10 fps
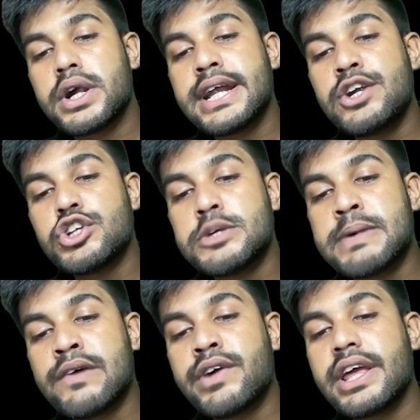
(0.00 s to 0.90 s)
10 to the
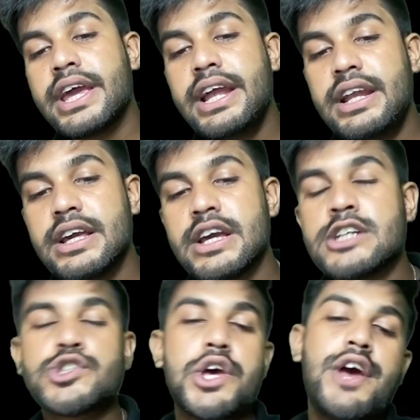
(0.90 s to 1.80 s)
power 8.
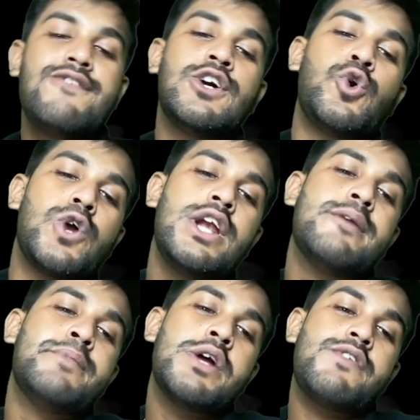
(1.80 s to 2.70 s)
So if the total
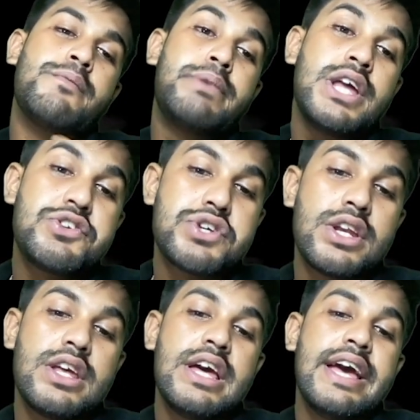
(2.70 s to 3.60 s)
number of
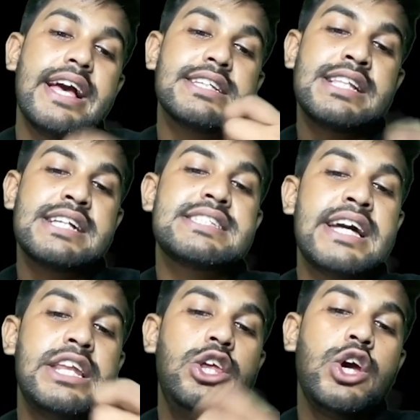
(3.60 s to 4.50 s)
operation is less
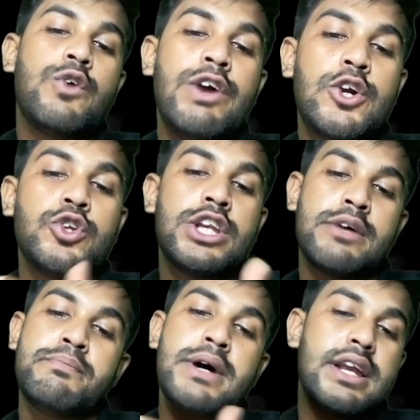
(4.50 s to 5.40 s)
than equal to the
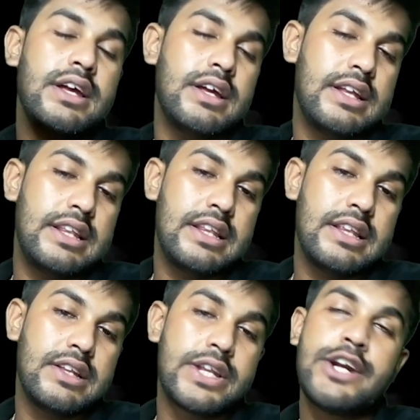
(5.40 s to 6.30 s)
number
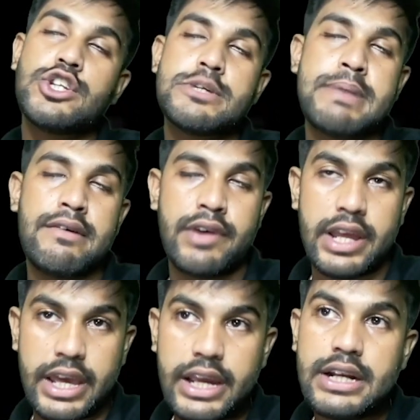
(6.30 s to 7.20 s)
10 to the power
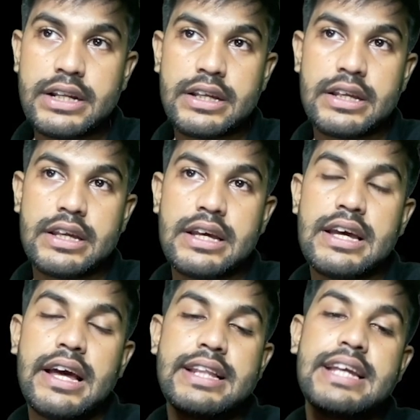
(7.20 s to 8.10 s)
8,
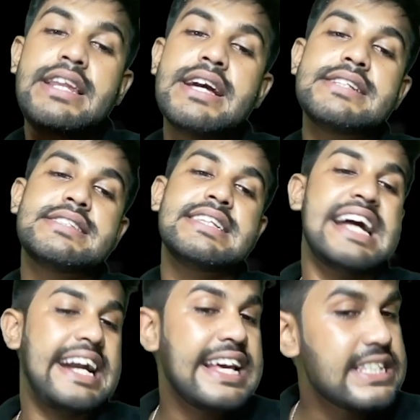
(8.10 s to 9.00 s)
then yes,
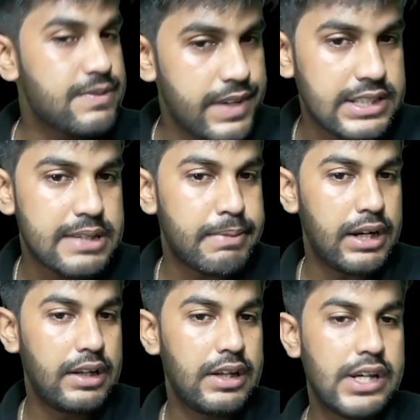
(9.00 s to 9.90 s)
that is feasible.
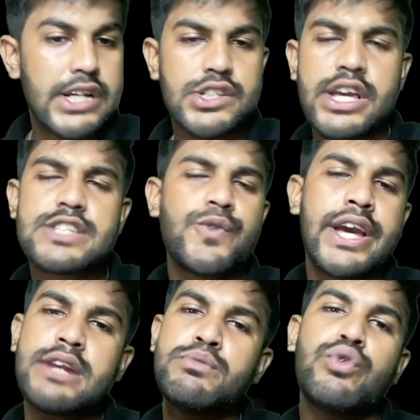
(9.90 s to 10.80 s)
So yes, we
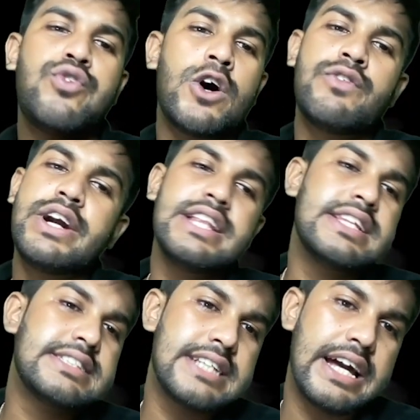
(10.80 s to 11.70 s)
can move forward in
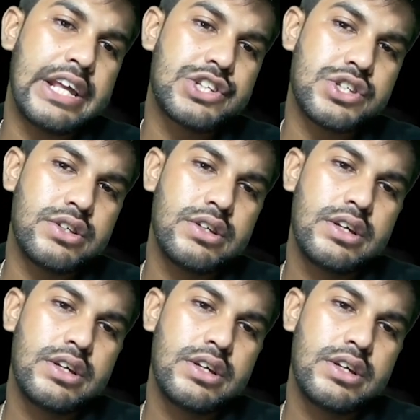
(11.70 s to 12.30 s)
this direction.